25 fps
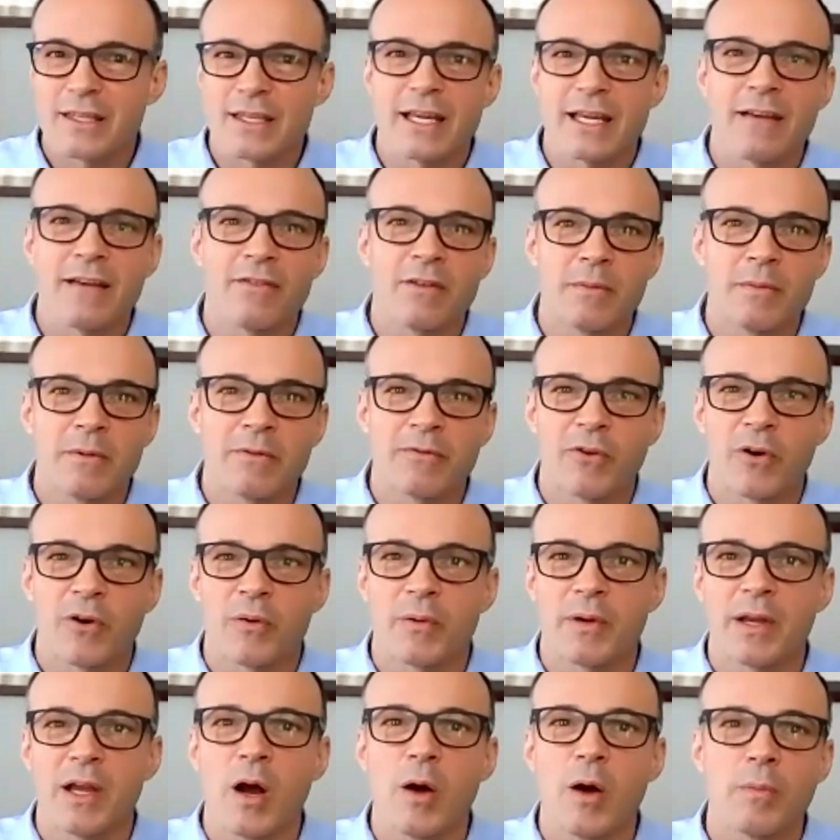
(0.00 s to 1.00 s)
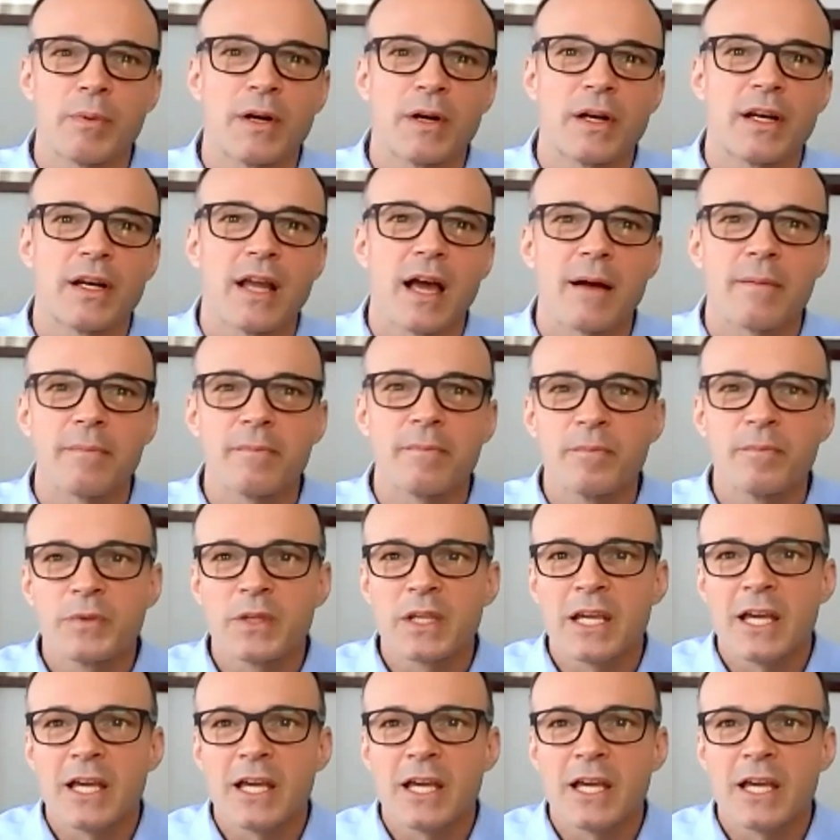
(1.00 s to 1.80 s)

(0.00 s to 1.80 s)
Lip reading: Stephen, before we open it up.